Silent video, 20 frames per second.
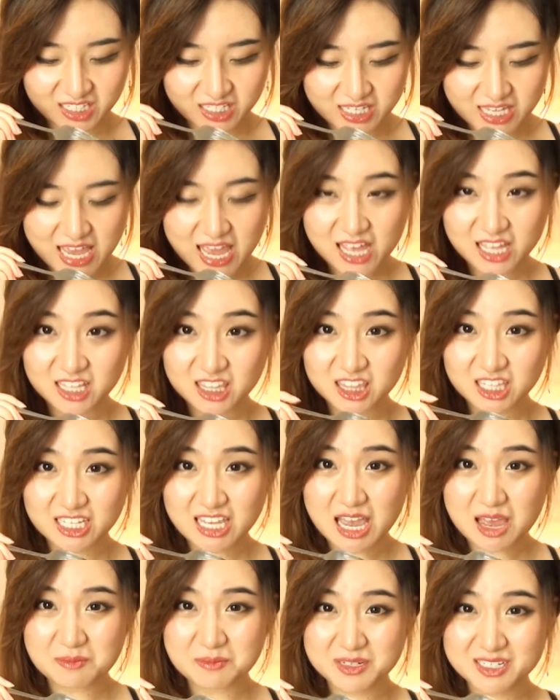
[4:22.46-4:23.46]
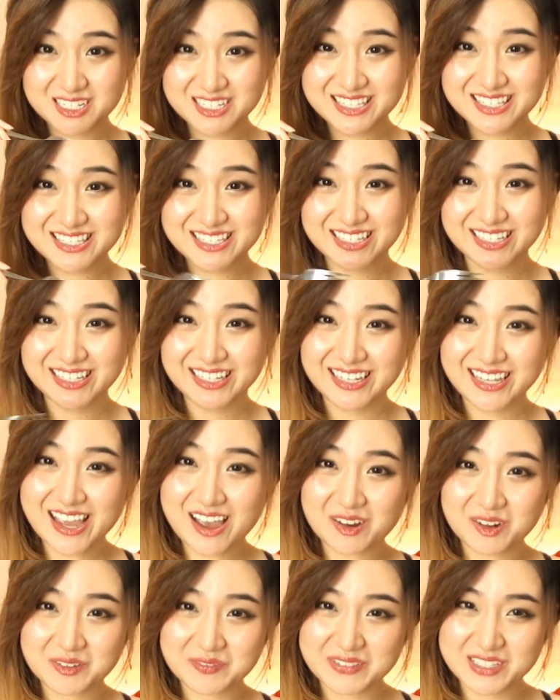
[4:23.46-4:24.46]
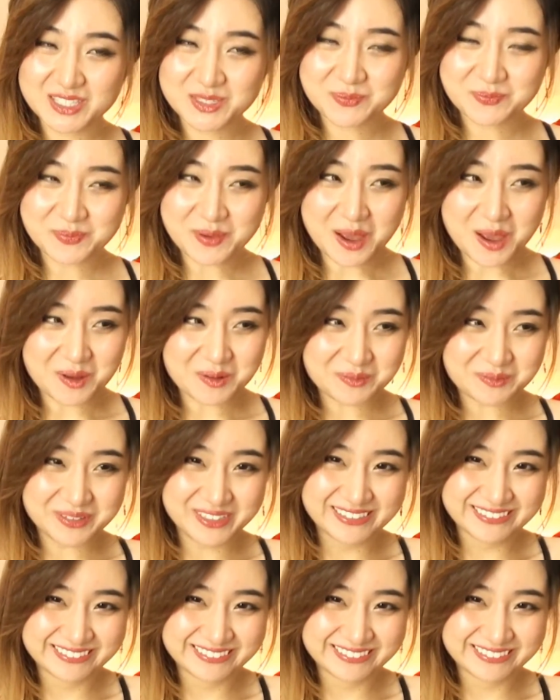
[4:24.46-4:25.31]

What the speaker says: yeah, the cabbage is sticking out of its bum.